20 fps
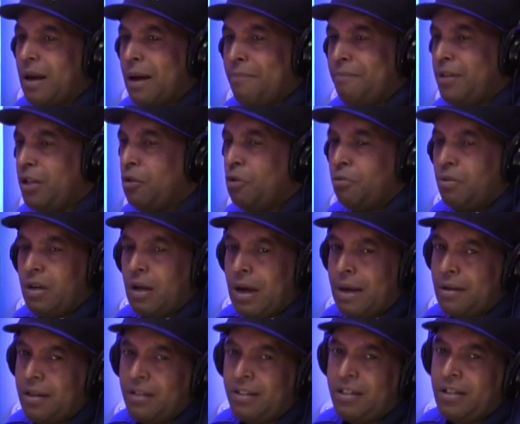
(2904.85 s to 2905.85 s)
I mean,
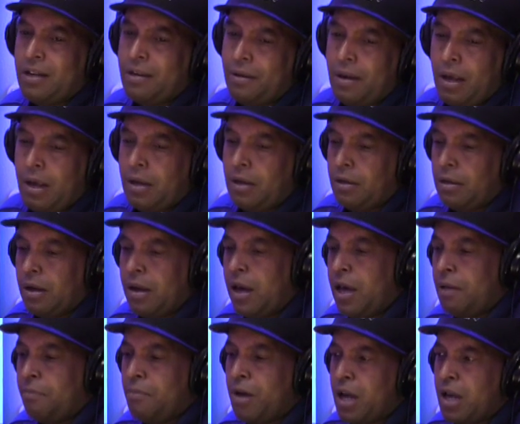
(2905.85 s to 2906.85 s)
I done sent, yeah,
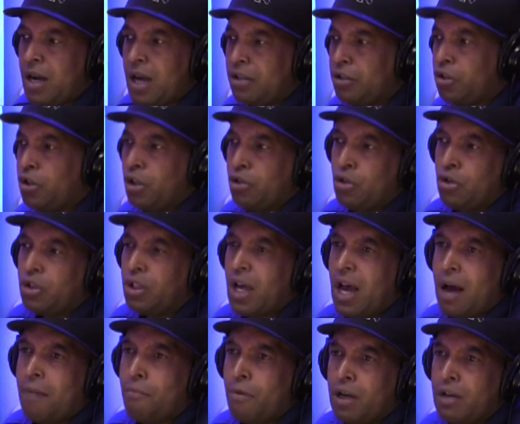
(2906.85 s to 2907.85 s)
hey, man, I sent this
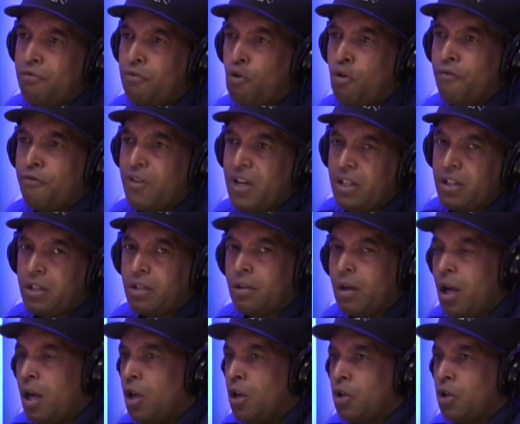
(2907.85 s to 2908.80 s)
guy money for a feature,